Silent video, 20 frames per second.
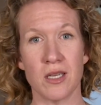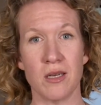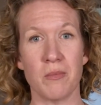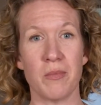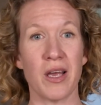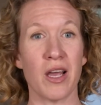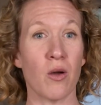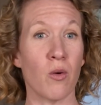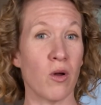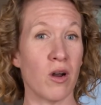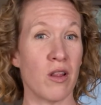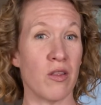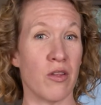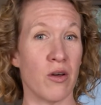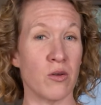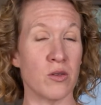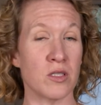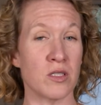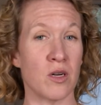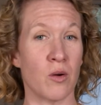and pick one of
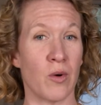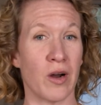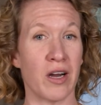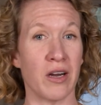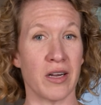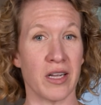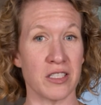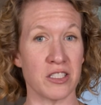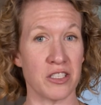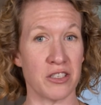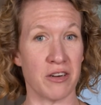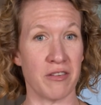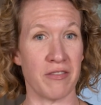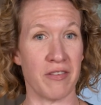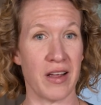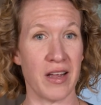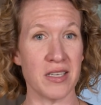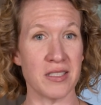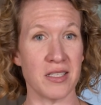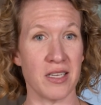those to wear against your
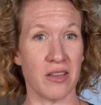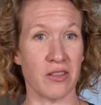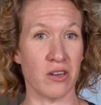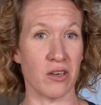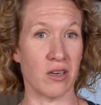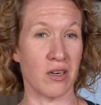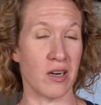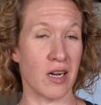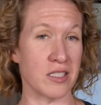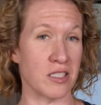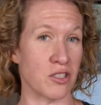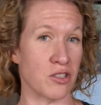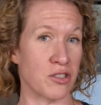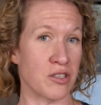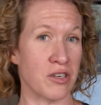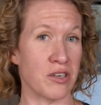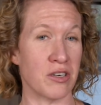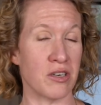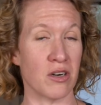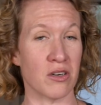face, either as a
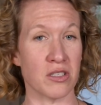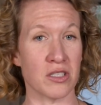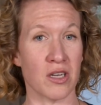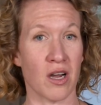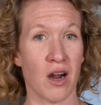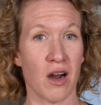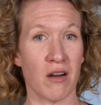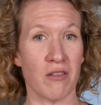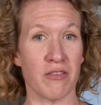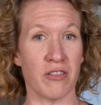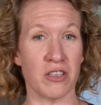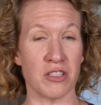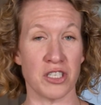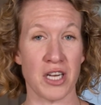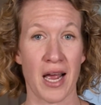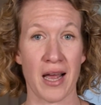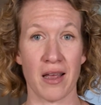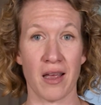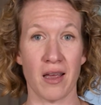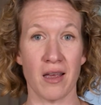shirt or scarf or
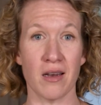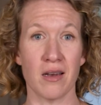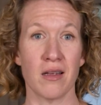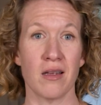jacket.